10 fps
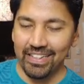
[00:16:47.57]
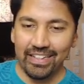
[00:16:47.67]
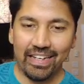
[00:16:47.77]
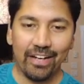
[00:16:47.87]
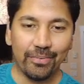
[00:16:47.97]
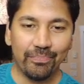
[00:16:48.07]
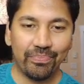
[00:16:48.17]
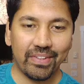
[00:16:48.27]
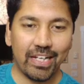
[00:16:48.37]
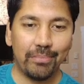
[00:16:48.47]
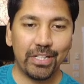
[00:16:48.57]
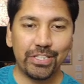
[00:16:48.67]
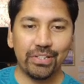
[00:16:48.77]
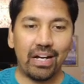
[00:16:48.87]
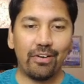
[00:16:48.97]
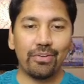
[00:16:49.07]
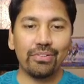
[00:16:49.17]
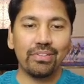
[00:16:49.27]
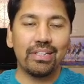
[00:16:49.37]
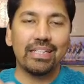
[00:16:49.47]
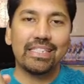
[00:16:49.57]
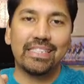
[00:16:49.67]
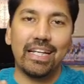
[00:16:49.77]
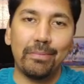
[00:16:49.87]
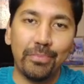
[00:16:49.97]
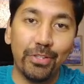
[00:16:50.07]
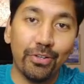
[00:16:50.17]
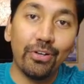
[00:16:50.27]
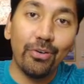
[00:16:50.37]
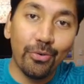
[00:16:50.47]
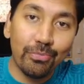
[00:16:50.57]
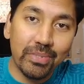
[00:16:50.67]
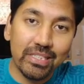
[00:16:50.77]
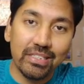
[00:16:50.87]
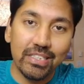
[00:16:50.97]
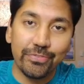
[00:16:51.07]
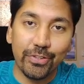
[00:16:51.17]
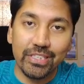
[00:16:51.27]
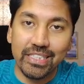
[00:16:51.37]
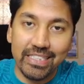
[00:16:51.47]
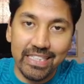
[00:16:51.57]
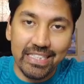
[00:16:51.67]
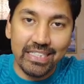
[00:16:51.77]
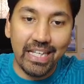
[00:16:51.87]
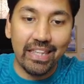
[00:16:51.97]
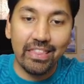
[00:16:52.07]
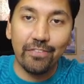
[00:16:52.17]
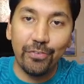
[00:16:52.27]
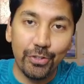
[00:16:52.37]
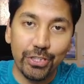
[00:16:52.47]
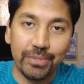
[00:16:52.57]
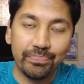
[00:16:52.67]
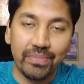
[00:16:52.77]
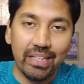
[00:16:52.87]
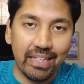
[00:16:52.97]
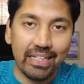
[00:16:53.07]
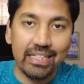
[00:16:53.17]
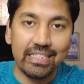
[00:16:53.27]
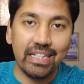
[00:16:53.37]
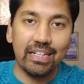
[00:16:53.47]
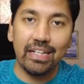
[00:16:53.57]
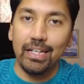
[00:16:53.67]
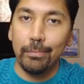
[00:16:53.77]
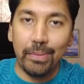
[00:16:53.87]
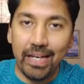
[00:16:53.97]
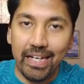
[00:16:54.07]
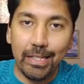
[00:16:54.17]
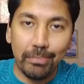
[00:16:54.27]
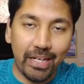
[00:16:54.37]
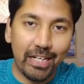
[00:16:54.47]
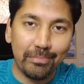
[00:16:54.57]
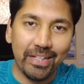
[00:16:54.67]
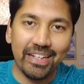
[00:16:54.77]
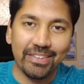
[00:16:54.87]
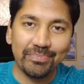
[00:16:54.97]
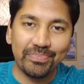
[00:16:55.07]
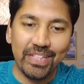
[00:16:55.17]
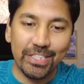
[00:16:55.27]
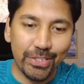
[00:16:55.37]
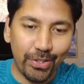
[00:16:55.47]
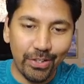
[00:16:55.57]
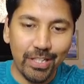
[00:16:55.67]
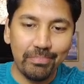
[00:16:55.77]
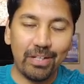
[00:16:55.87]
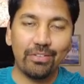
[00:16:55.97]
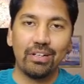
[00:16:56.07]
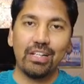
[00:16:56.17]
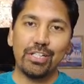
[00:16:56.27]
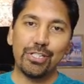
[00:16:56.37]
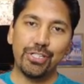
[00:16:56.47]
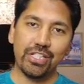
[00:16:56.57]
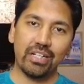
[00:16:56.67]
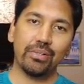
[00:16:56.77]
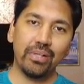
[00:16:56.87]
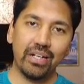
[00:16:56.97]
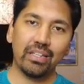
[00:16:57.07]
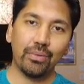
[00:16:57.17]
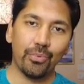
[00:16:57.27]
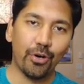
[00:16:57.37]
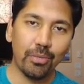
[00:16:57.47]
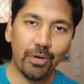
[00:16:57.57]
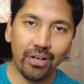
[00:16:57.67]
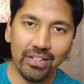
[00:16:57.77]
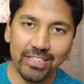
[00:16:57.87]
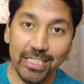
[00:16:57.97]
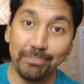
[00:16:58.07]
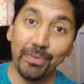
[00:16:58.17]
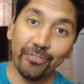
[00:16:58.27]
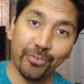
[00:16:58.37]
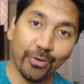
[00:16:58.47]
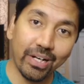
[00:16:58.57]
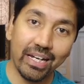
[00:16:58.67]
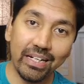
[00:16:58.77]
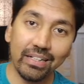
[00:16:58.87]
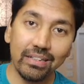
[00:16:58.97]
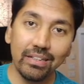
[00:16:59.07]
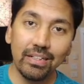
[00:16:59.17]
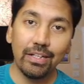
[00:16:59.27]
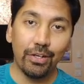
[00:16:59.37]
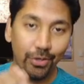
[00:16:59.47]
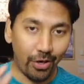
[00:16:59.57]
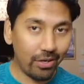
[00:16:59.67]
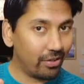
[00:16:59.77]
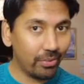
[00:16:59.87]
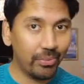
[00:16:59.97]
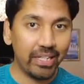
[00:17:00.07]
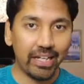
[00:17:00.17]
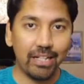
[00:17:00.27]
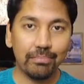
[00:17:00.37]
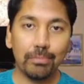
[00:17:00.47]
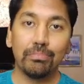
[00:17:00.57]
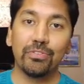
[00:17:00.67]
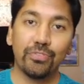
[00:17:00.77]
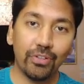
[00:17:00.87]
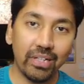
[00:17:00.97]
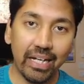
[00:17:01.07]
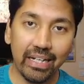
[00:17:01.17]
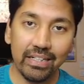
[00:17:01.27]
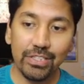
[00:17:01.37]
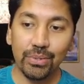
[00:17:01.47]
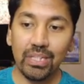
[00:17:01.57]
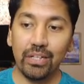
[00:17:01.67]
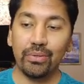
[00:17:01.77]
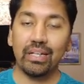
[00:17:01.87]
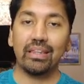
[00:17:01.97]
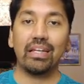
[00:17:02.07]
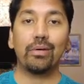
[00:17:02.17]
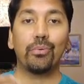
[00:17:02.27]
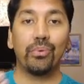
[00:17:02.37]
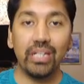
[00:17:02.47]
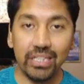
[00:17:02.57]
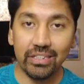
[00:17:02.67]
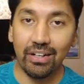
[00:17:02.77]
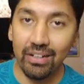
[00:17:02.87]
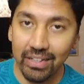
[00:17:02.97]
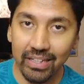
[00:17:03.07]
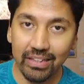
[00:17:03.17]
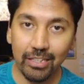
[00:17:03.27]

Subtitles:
Now, coming to how to set up your own business for success in the future. Like I said, planning. It's all about generating the warm audiences beforehand, not on the weekend, but beforehand, so that you can then retarget